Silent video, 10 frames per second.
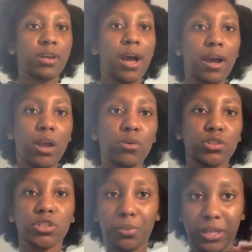I got on
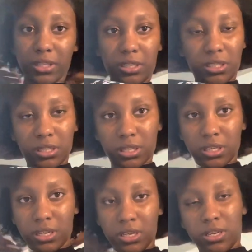sweats.
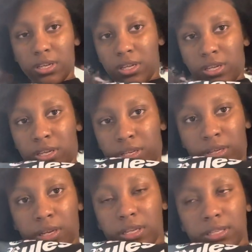
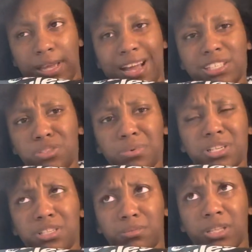Cause like I just
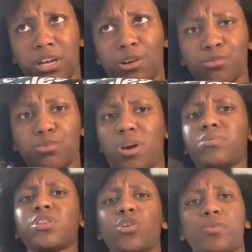wanted something comfortable. I
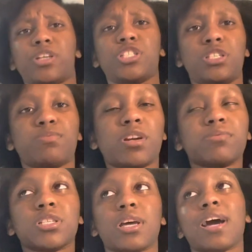was gonna wear jeans, but I'm
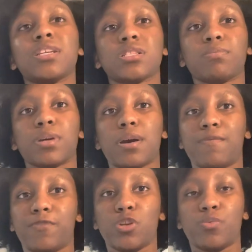just like I need something
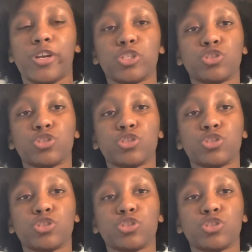comfy to wear.